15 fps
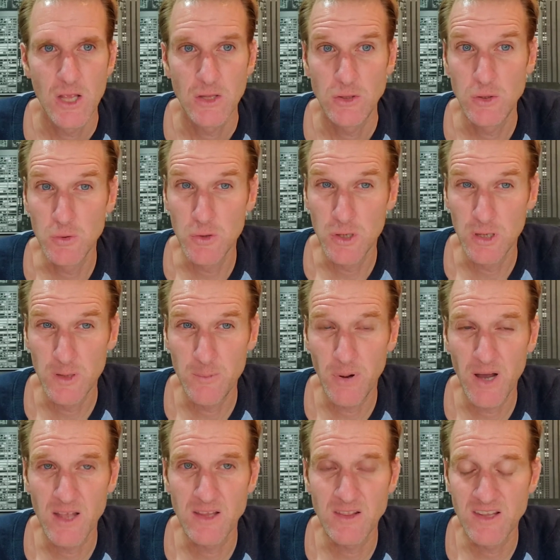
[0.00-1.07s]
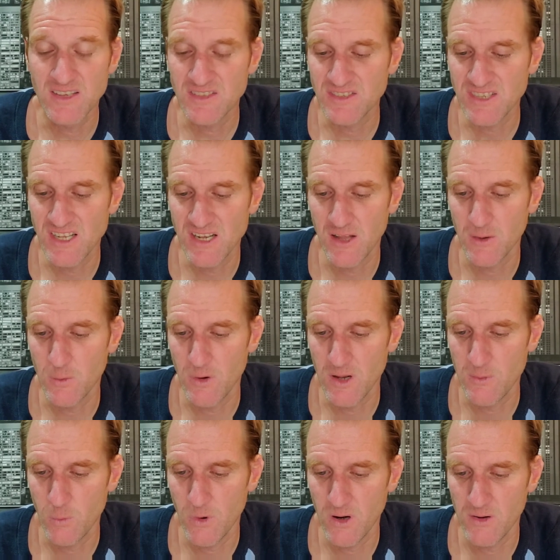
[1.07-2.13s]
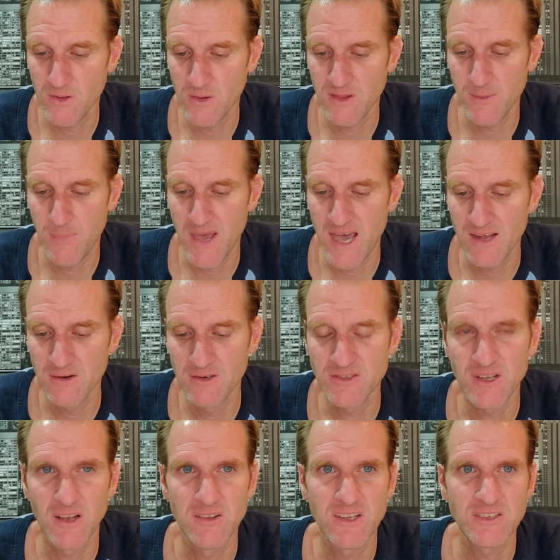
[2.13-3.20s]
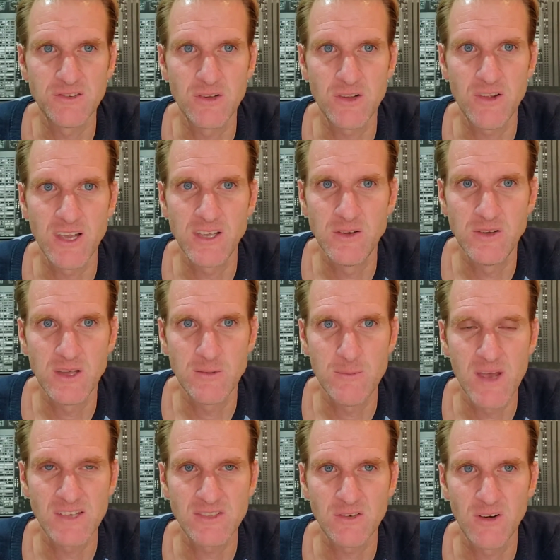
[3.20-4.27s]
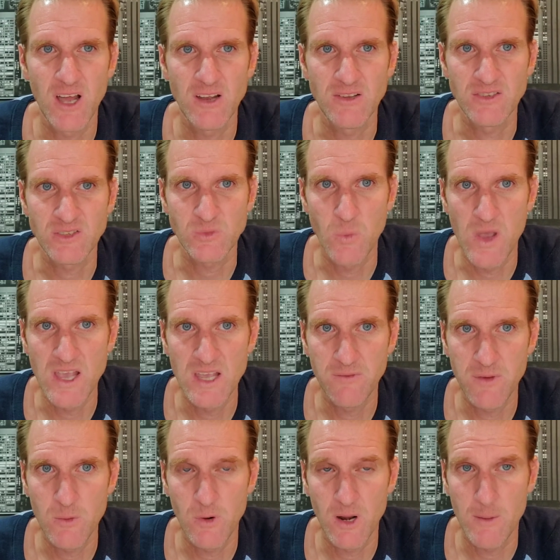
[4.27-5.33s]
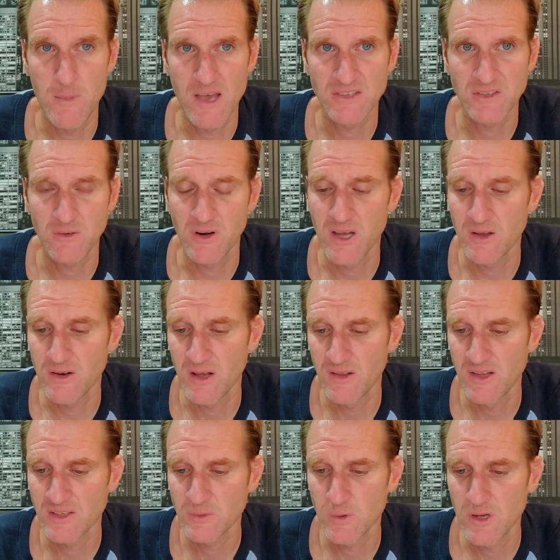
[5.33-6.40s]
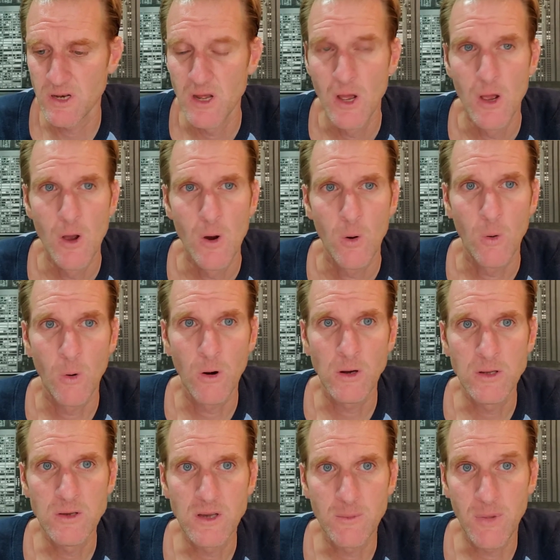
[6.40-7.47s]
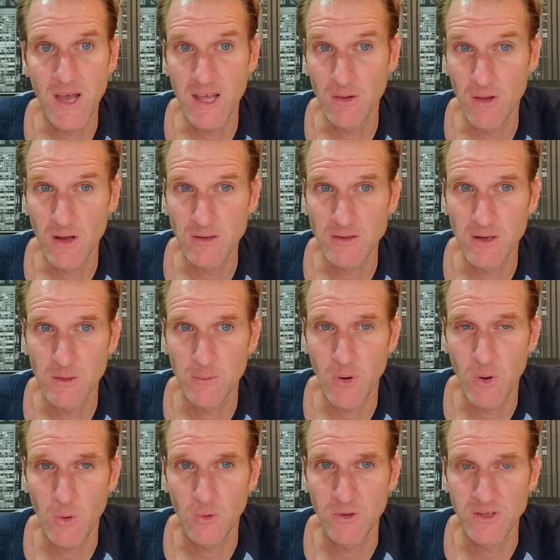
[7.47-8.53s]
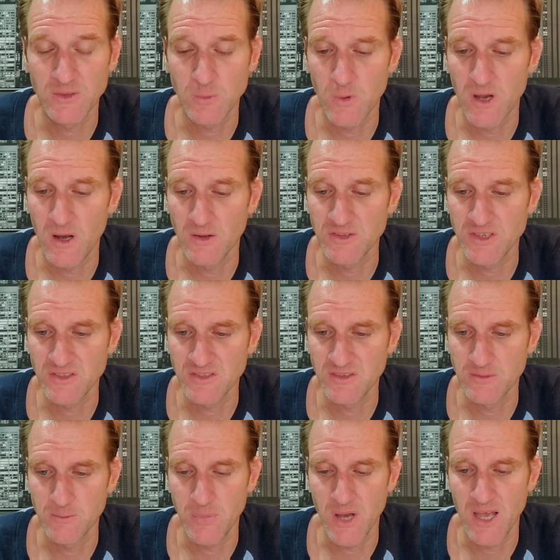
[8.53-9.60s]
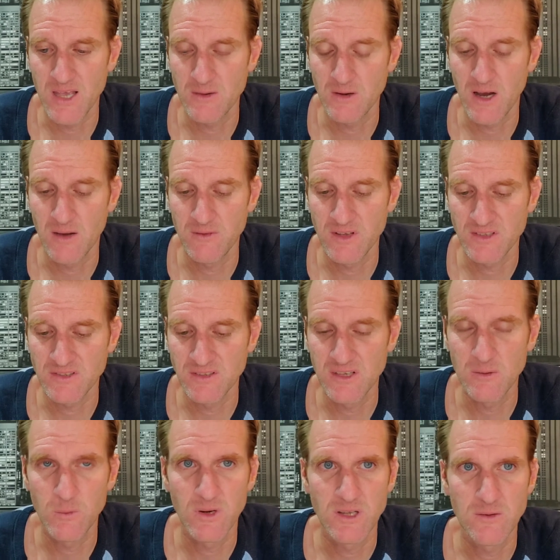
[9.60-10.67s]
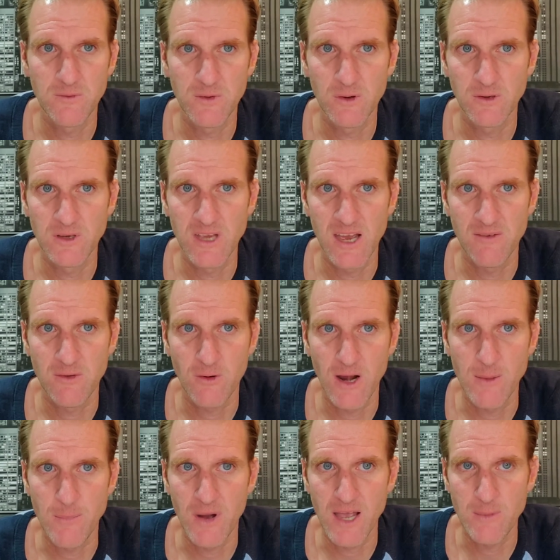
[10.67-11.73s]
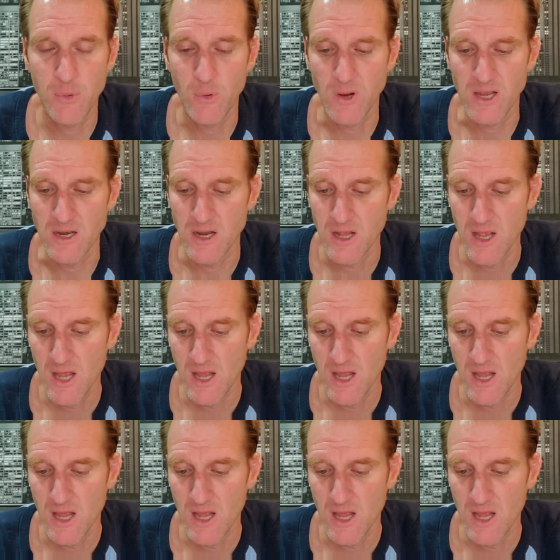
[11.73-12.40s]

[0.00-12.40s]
You could this is another one where the patterns on this look like you can mess around and swing if you want to mess around on this one. Or you could buy a long-term hold as well. Just buy it, obviously, when you feel you have the right buy point.